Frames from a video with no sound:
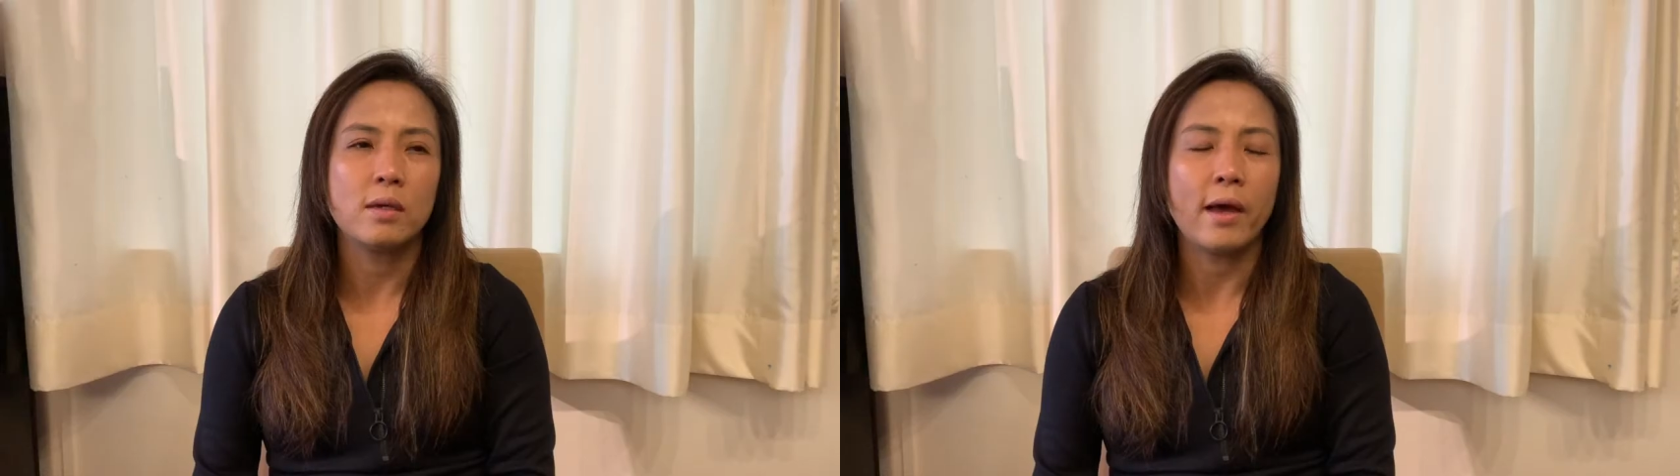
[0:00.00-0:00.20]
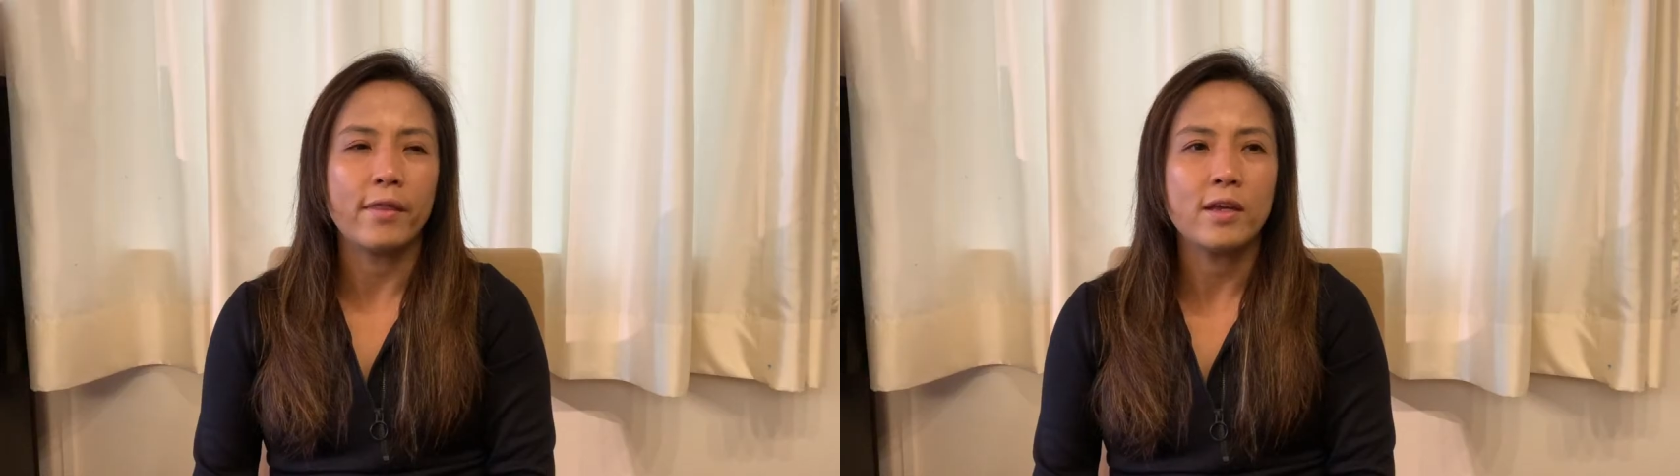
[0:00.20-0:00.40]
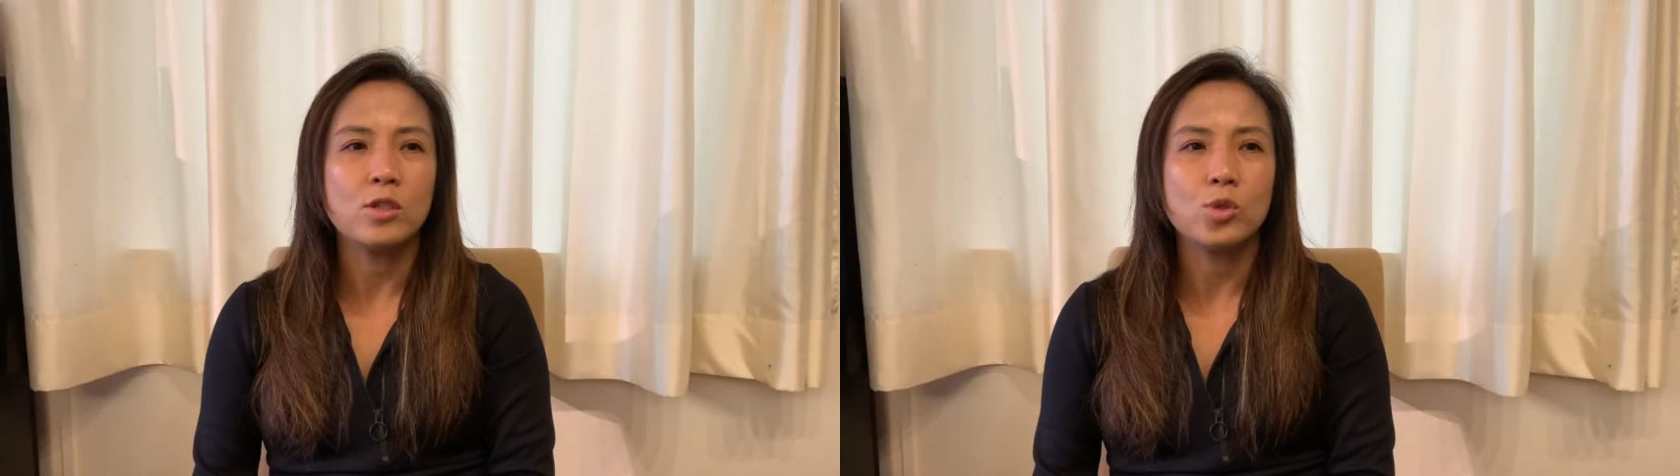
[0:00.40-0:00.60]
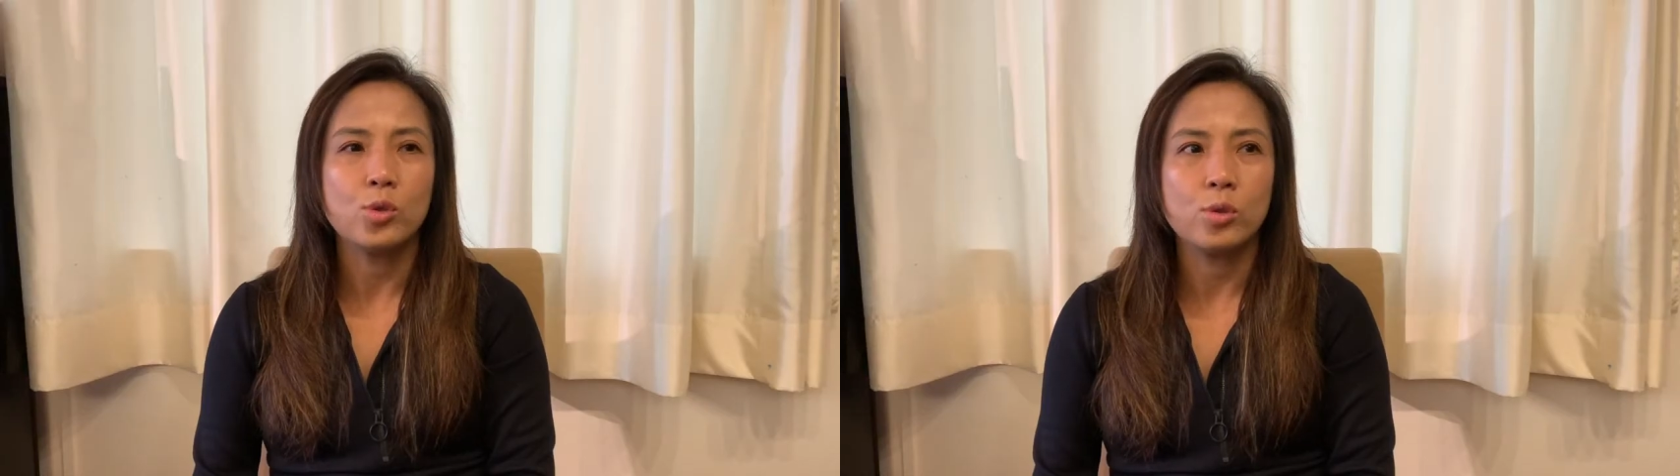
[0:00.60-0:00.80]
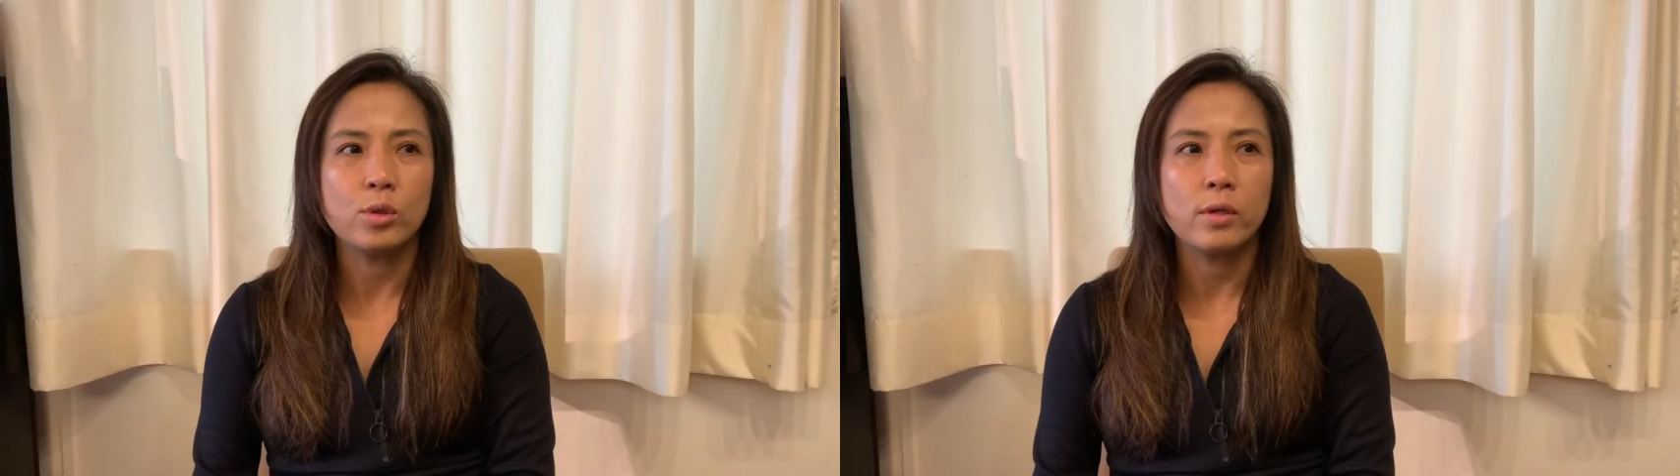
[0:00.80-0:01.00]
I think
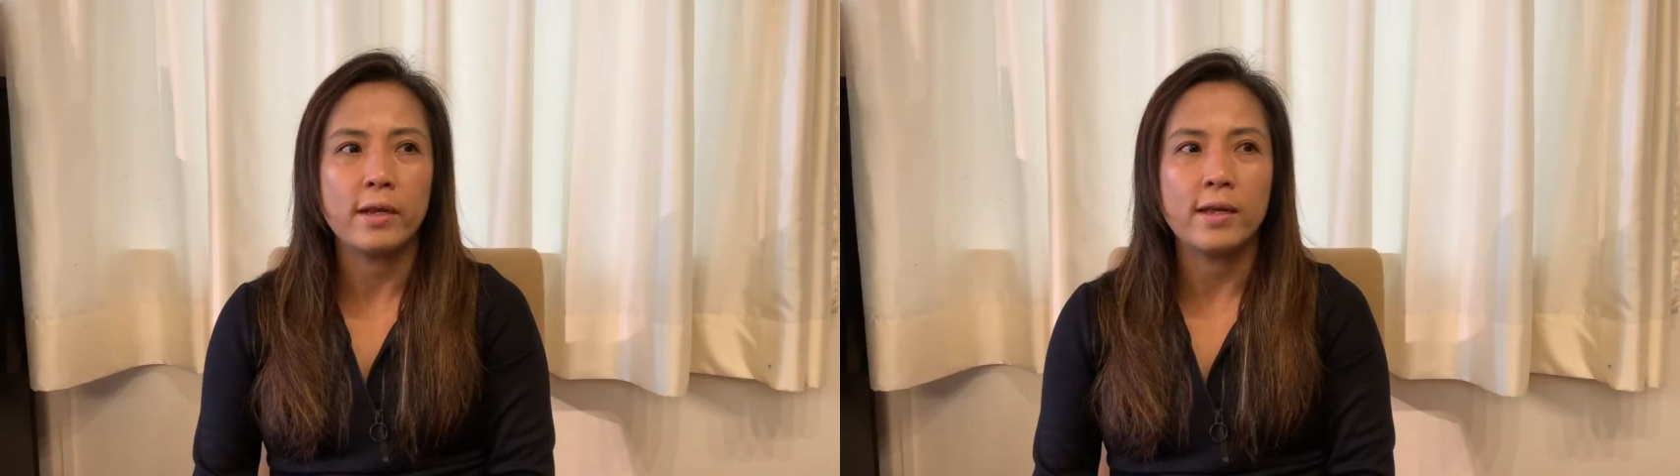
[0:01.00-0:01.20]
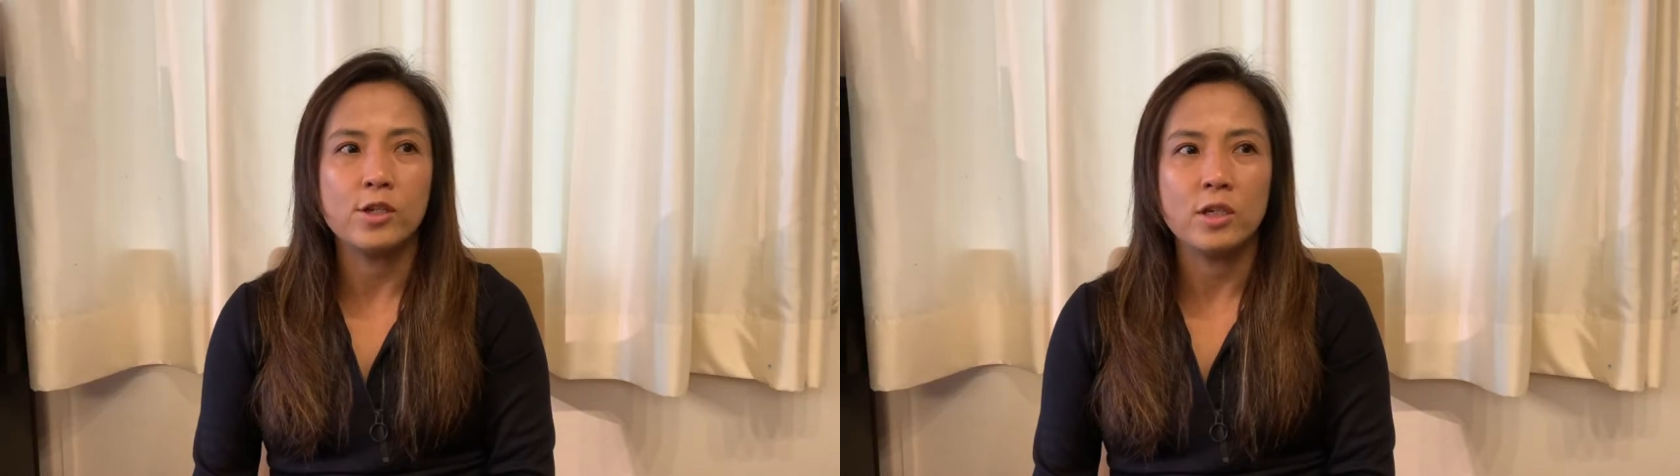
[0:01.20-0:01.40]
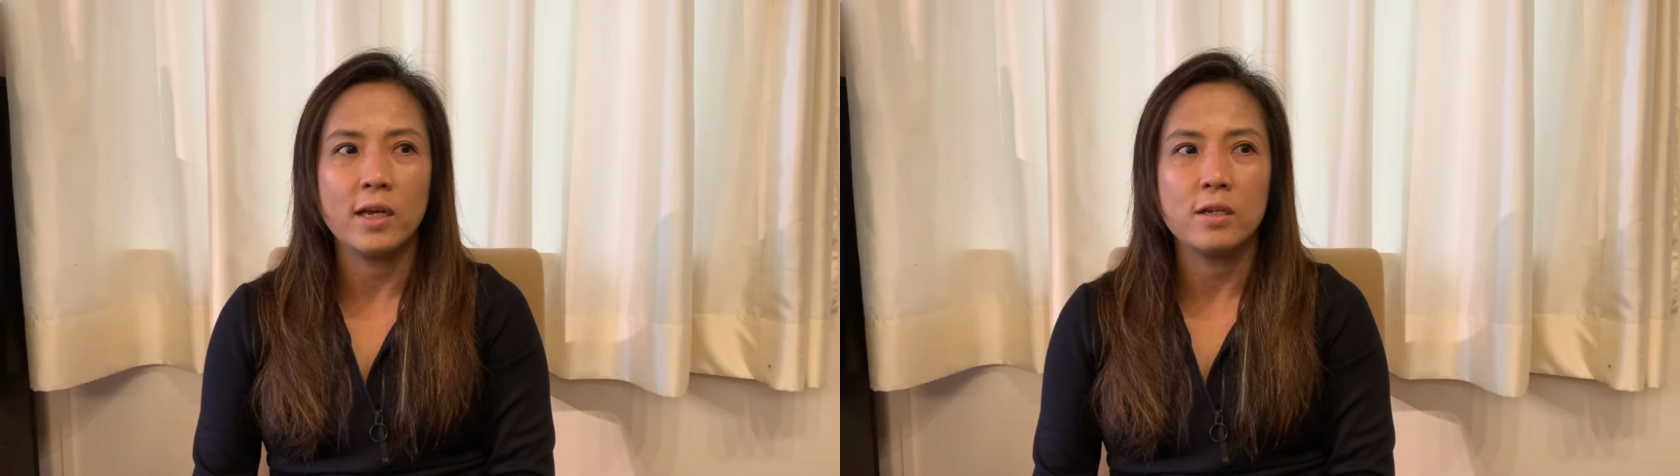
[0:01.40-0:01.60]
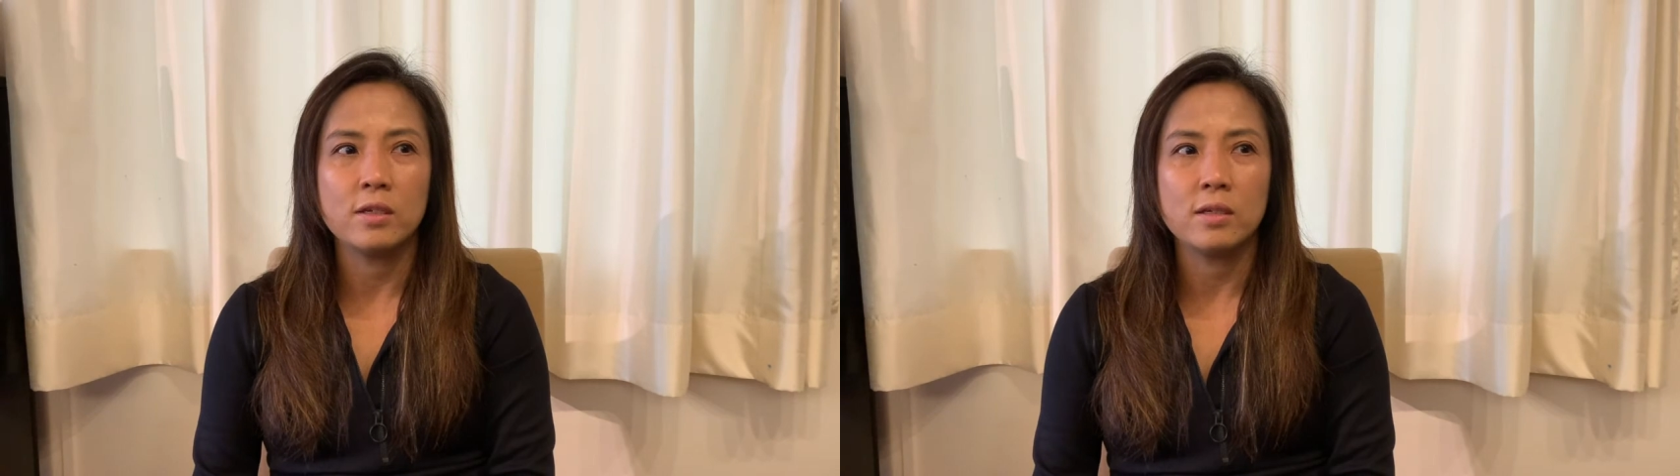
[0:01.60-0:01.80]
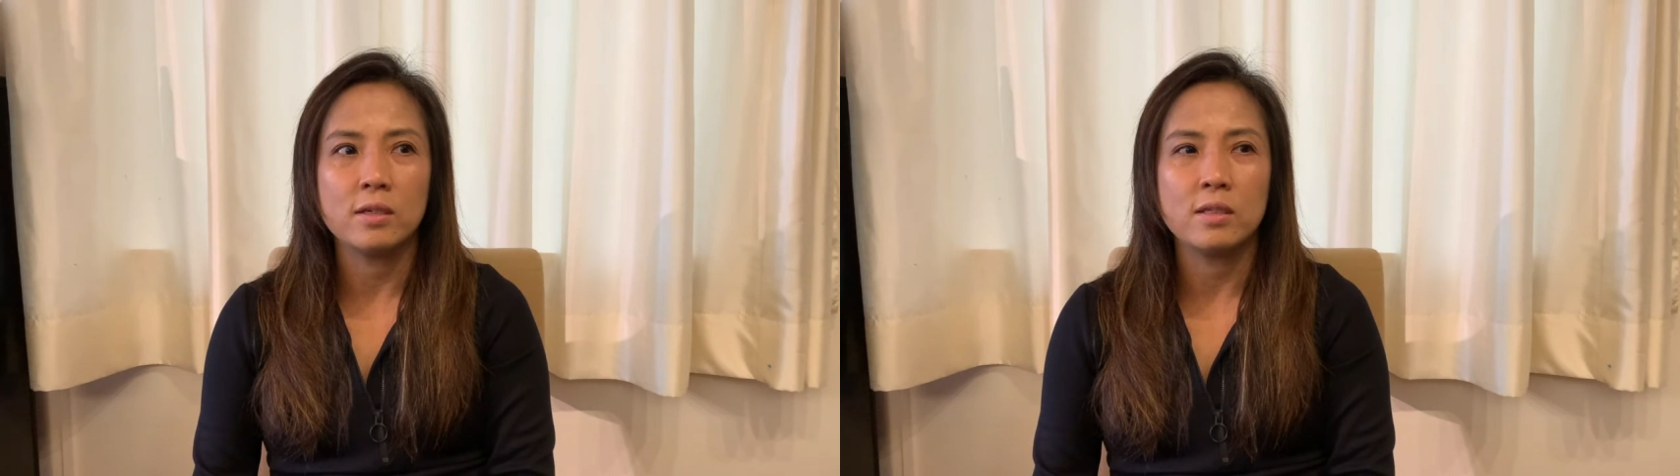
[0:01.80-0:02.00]
school and
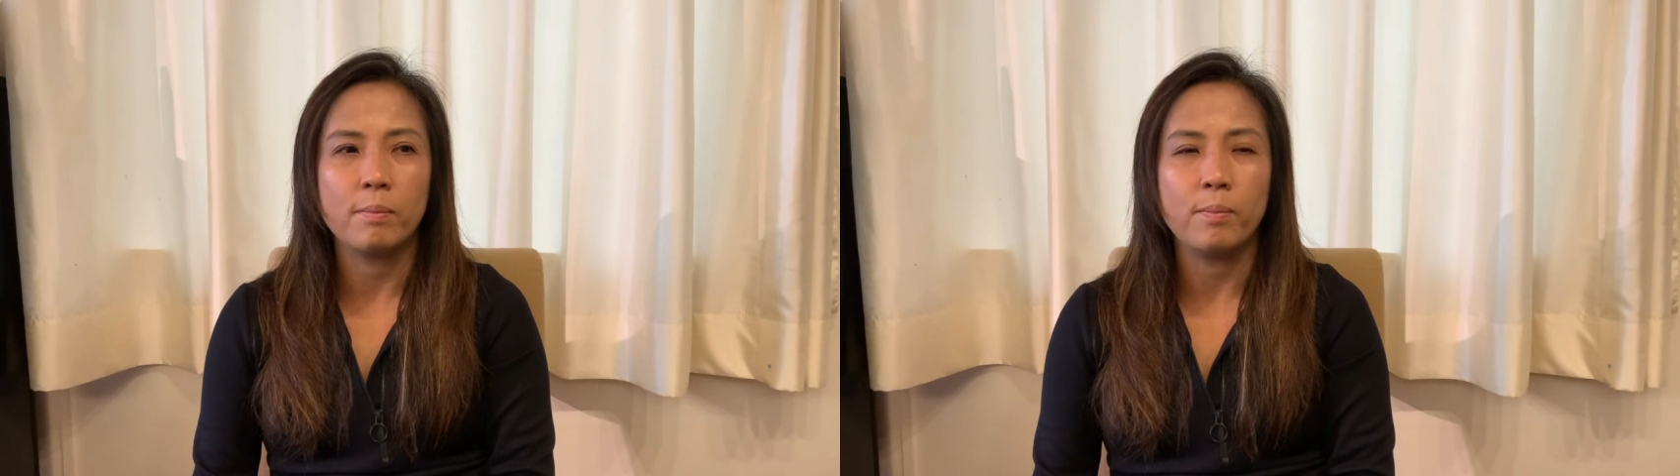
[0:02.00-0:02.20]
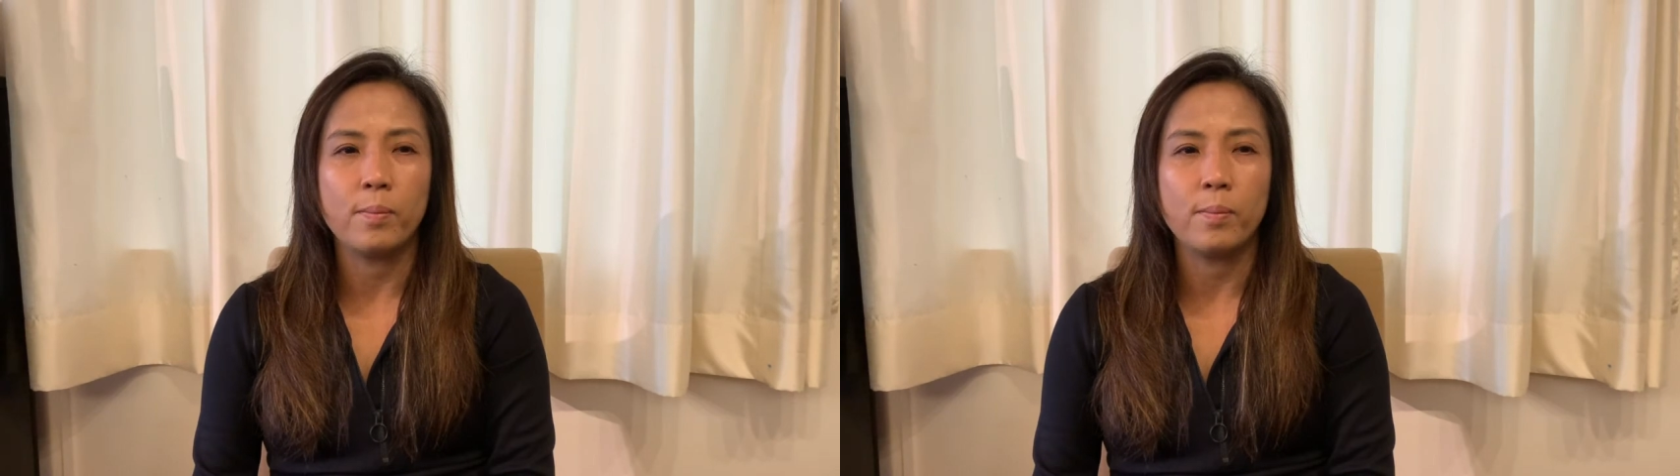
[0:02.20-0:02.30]
education is a